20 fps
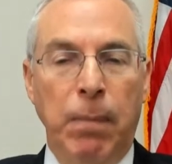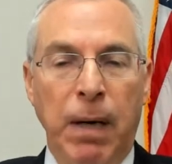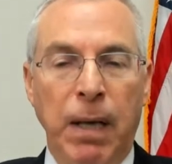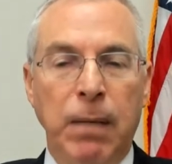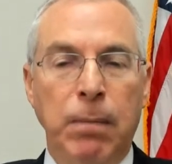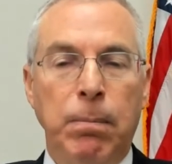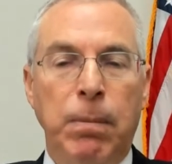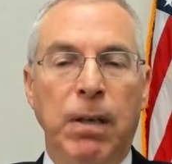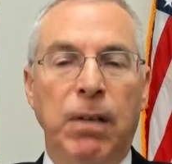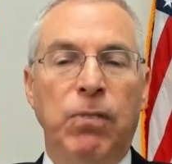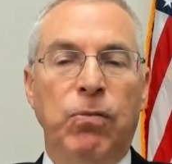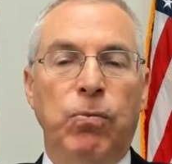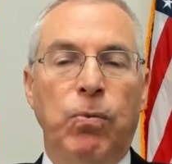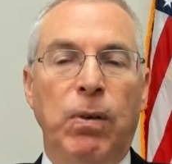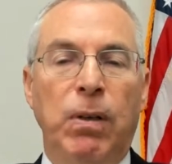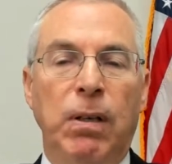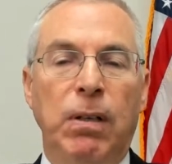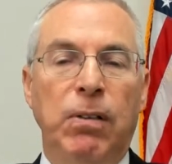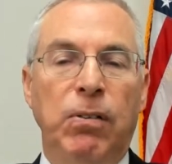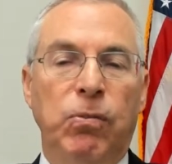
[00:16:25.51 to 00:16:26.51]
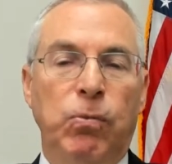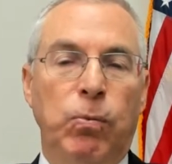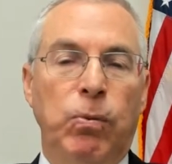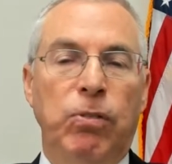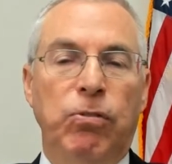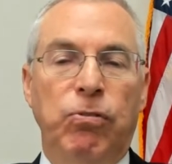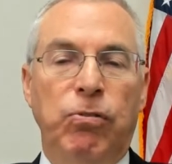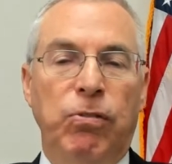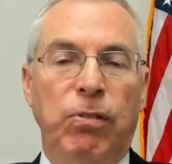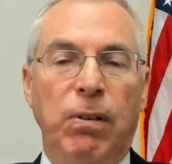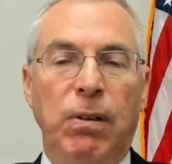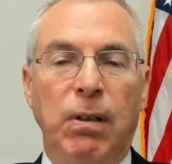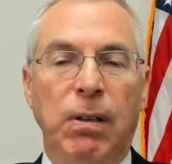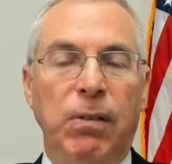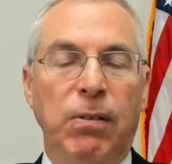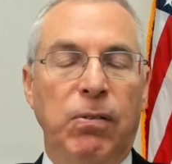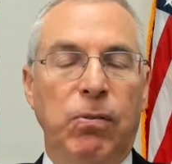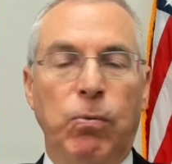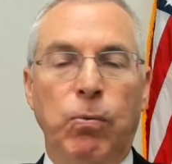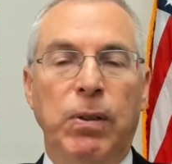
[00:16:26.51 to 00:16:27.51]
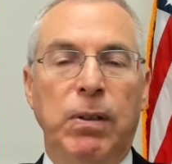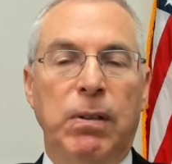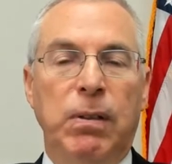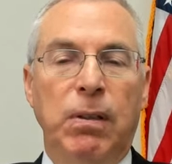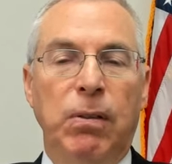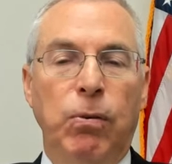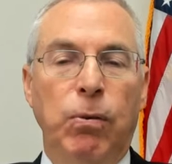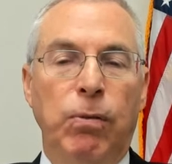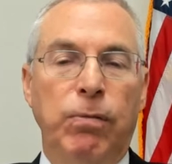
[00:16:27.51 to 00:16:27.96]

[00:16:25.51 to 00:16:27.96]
manned by Israelis, which has treated